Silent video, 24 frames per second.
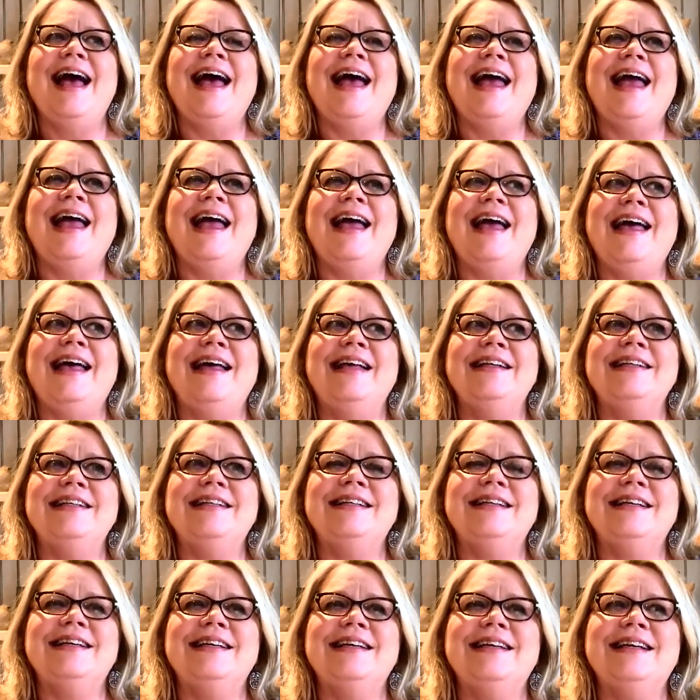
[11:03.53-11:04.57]
And
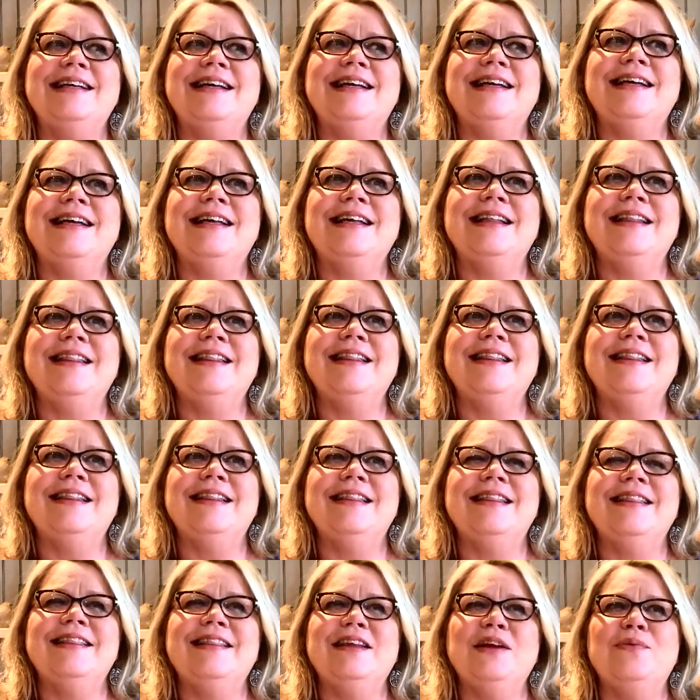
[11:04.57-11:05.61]

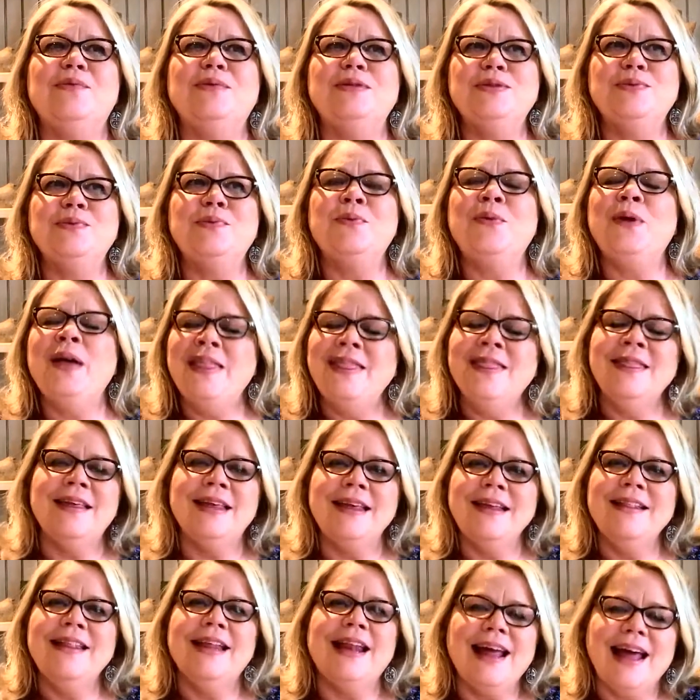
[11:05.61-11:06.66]
there was one
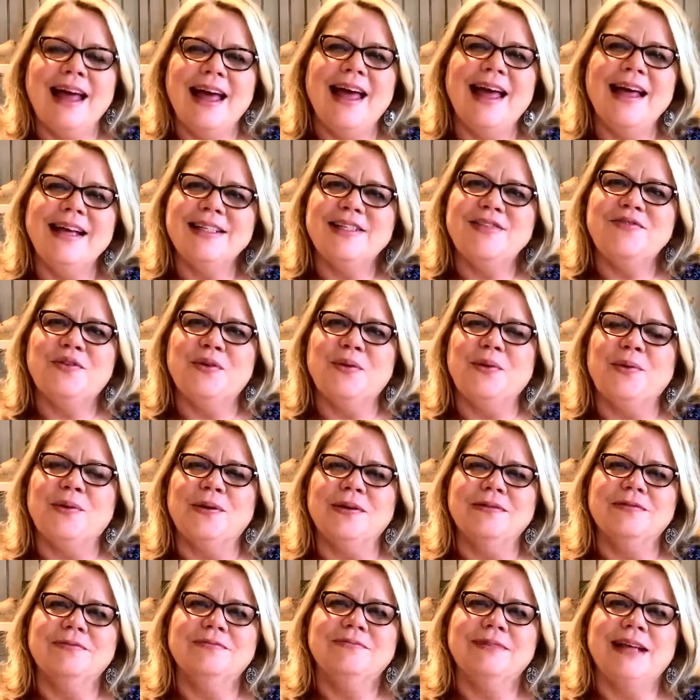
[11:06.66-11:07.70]
thing that I asked
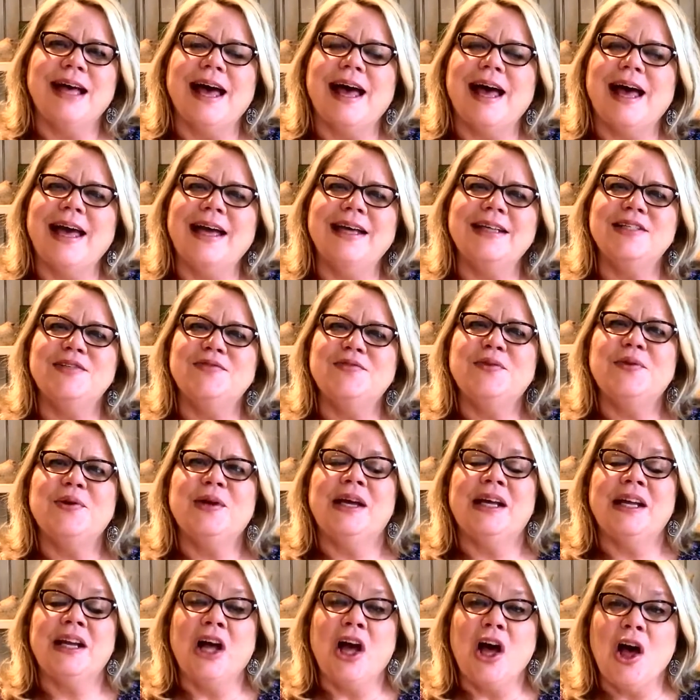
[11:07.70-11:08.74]
for. I asked for
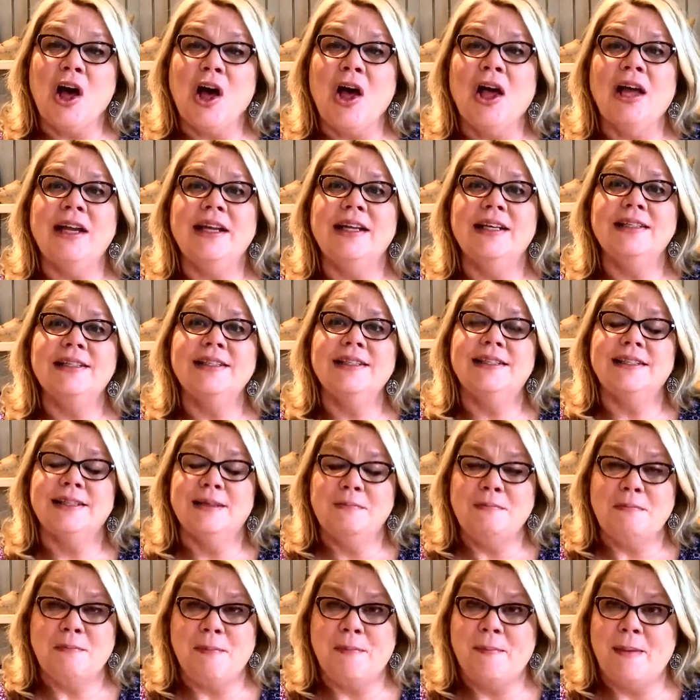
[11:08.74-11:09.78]
an honest
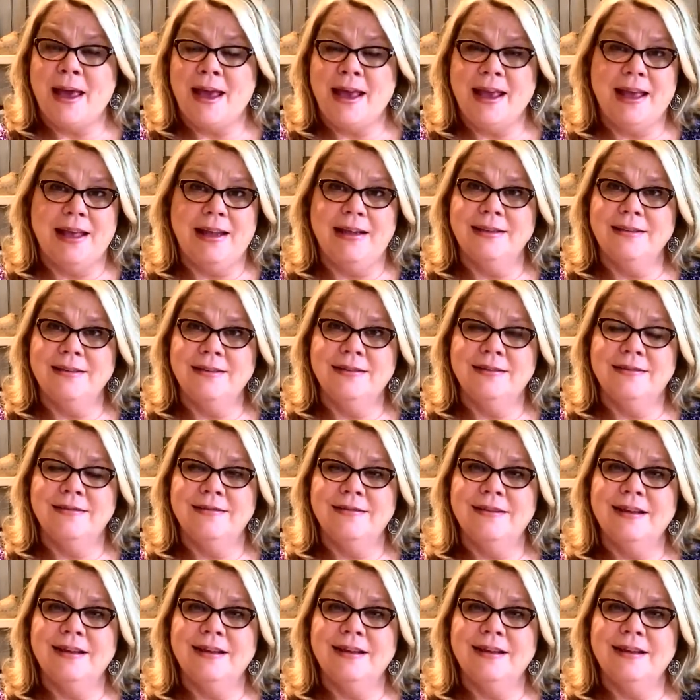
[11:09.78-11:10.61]
man.